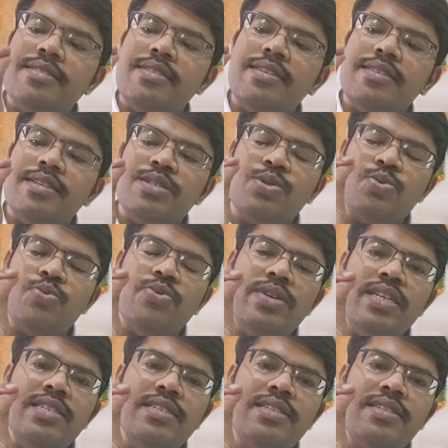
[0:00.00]
So if you
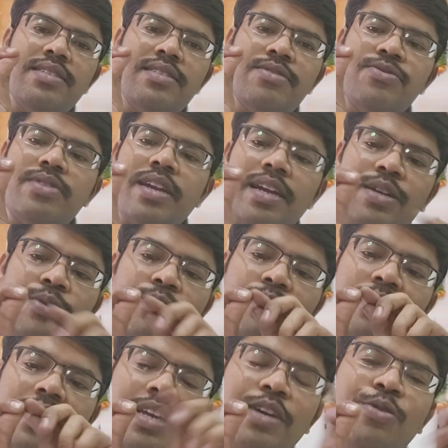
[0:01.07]
squeeze, you try
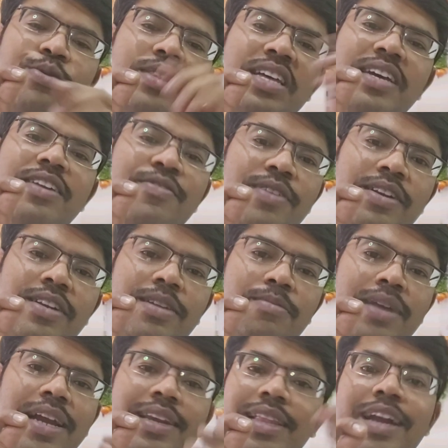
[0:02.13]
to take out the
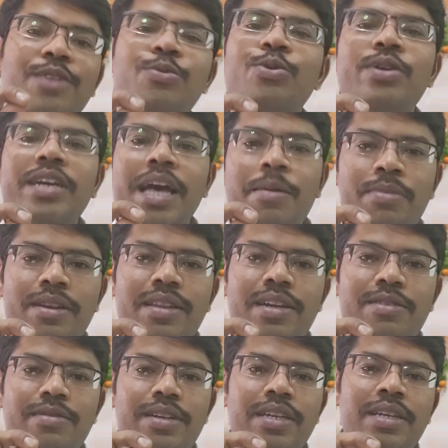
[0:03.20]
infected blood. That won't happen
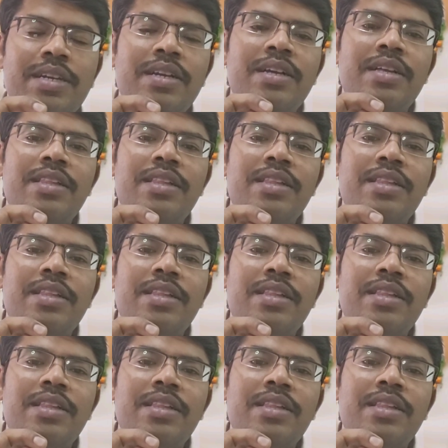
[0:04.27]
that way.